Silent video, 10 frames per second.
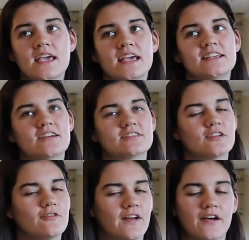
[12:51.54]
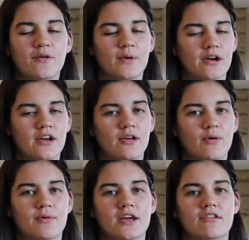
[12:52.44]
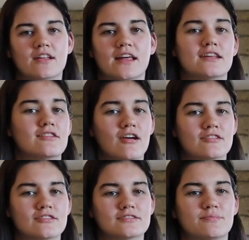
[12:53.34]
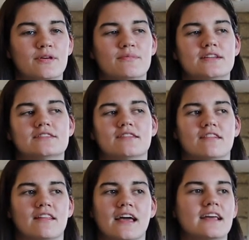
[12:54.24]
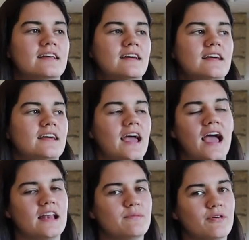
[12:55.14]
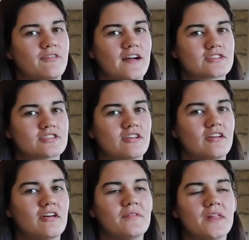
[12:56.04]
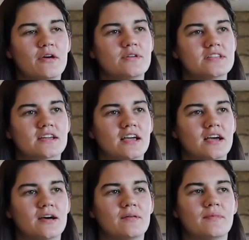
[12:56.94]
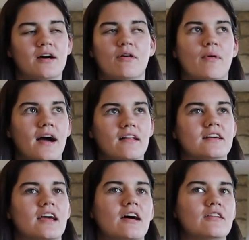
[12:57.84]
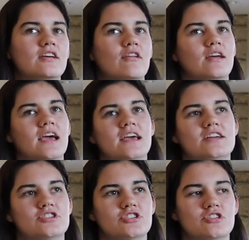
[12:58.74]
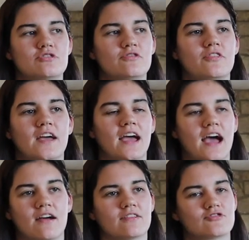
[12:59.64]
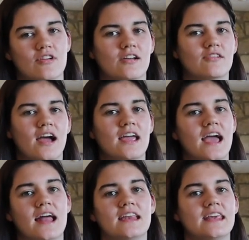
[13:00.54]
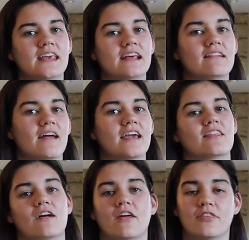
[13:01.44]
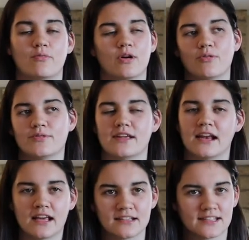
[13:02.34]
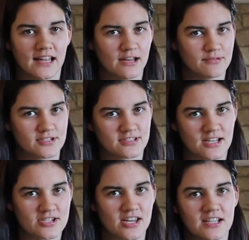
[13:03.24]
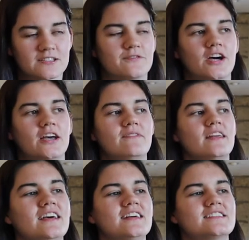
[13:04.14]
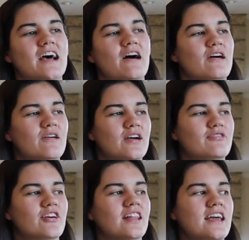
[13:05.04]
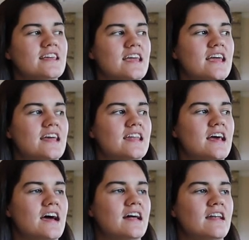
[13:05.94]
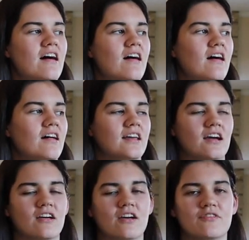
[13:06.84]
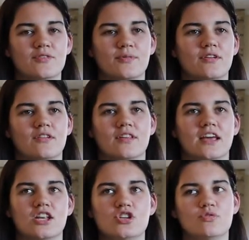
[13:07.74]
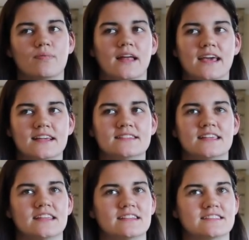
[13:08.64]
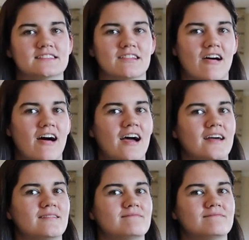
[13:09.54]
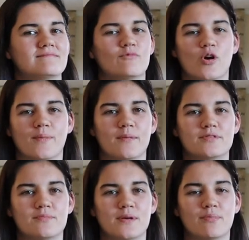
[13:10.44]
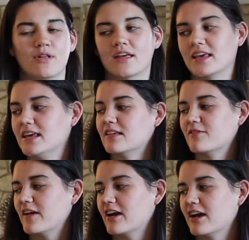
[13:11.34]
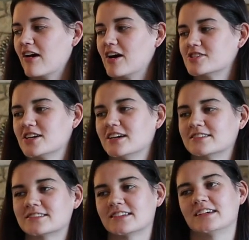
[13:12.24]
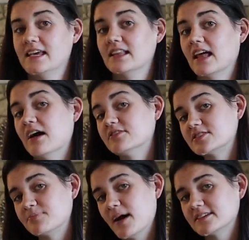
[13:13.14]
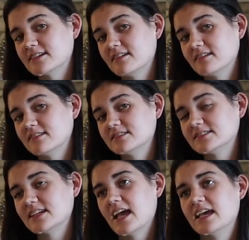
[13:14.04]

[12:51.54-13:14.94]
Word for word: He's also very wary when we go to like doctor's appointments or like any professional. We took him a while ago to go get his shoe fit at Stride Rite and he like thought the world was ending because the lady was just touching his foot. So if we're like in an like uncomfortable, like a new place, he does not warm up to people. Like he is very cautious. He loves puzzles.